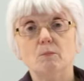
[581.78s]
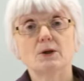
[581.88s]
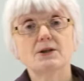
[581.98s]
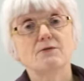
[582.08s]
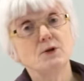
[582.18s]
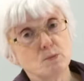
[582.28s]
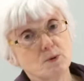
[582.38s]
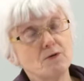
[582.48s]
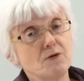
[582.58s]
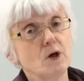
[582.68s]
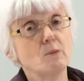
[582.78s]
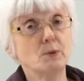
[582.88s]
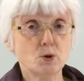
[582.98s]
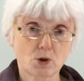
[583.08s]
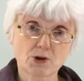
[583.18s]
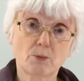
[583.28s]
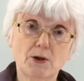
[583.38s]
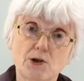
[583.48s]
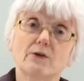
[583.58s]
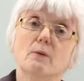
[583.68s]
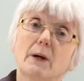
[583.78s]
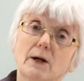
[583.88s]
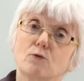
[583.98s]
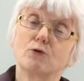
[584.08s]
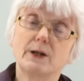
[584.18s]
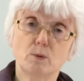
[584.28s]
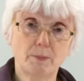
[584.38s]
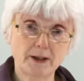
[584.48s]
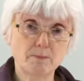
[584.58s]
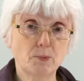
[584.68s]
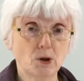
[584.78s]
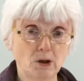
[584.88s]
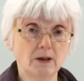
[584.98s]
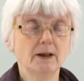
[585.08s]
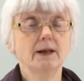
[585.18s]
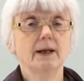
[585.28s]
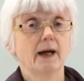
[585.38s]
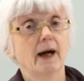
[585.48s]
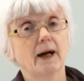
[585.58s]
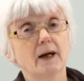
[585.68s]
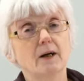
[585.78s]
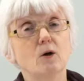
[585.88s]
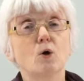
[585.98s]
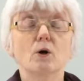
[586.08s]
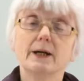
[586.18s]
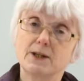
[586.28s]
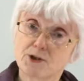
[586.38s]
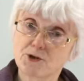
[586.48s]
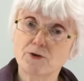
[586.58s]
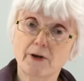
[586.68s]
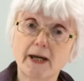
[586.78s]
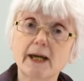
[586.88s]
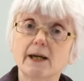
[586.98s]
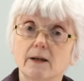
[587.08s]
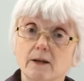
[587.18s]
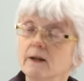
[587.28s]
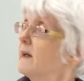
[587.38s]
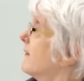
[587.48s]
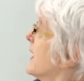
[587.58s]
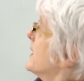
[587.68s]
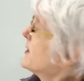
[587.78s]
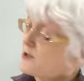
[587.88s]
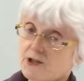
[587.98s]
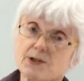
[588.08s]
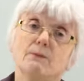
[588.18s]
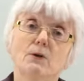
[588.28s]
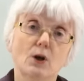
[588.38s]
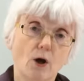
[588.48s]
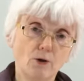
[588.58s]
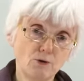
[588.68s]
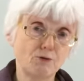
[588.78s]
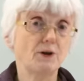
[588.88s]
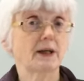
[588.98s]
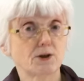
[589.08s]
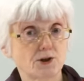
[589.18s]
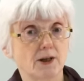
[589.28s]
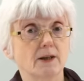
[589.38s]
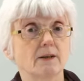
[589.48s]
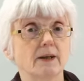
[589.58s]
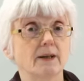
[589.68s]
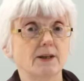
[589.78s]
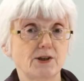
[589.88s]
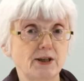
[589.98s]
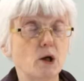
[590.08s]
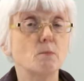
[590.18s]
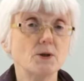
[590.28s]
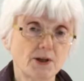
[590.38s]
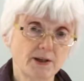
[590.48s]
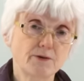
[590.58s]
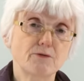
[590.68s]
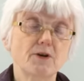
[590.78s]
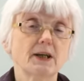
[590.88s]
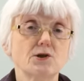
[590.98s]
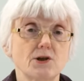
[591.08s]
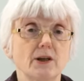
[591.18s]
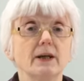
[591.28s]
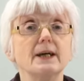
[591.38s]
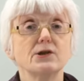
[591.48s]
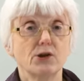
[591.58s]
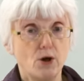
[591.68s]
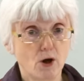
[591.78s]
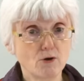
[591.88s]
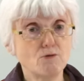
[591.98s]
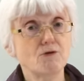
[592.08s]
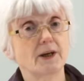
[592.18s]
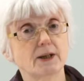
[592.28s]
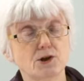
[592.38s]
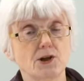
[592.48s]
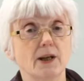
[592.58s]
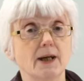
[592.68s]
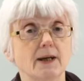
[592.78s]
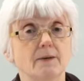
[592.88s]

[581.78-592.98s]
But if you prefer books which are about real people or history, then it's non-fiction. It's the opposite of fiction. It's non-fiction.